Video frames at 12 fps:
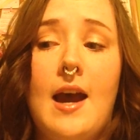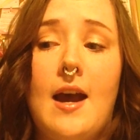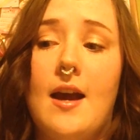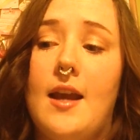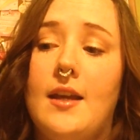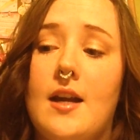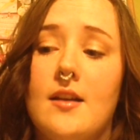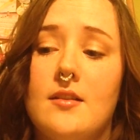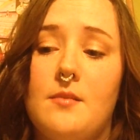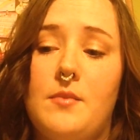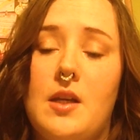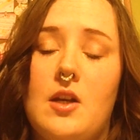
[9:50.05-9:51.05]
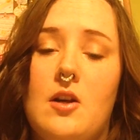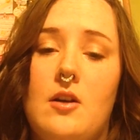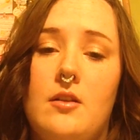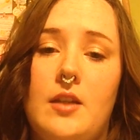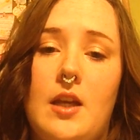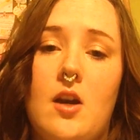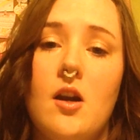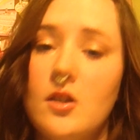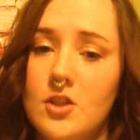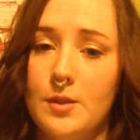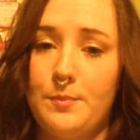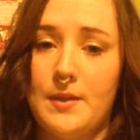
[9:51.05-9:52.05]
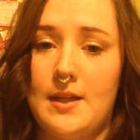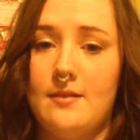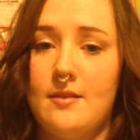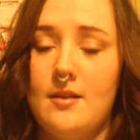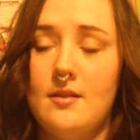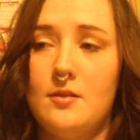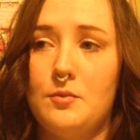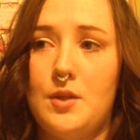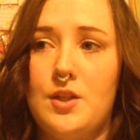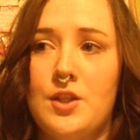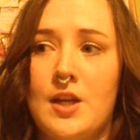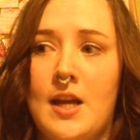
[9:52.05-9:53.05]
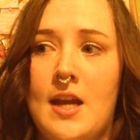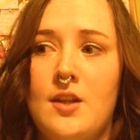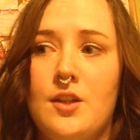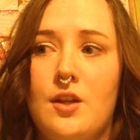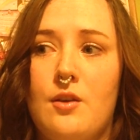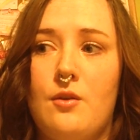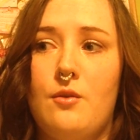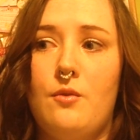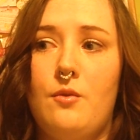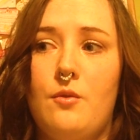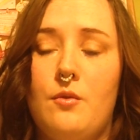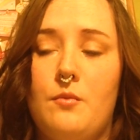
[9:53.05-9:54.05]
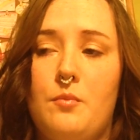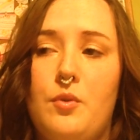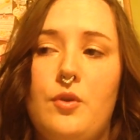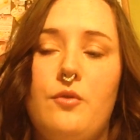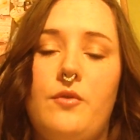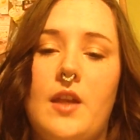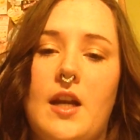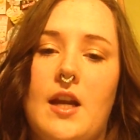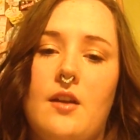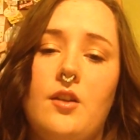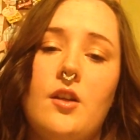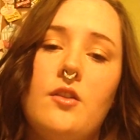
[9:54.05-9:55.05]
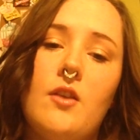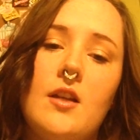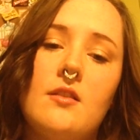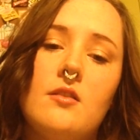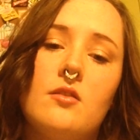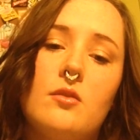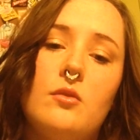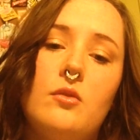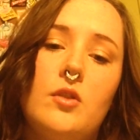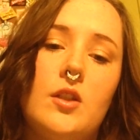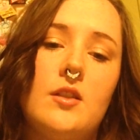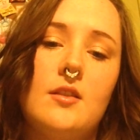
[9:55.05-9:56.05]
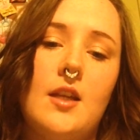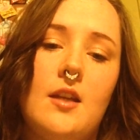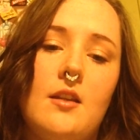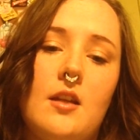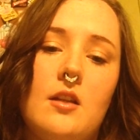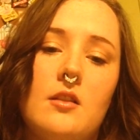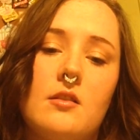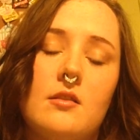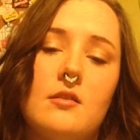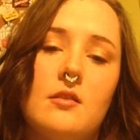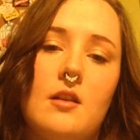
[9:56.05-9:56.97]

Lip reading: I got something called a hardship license, which I had to go prove that I had good grades in school, good standings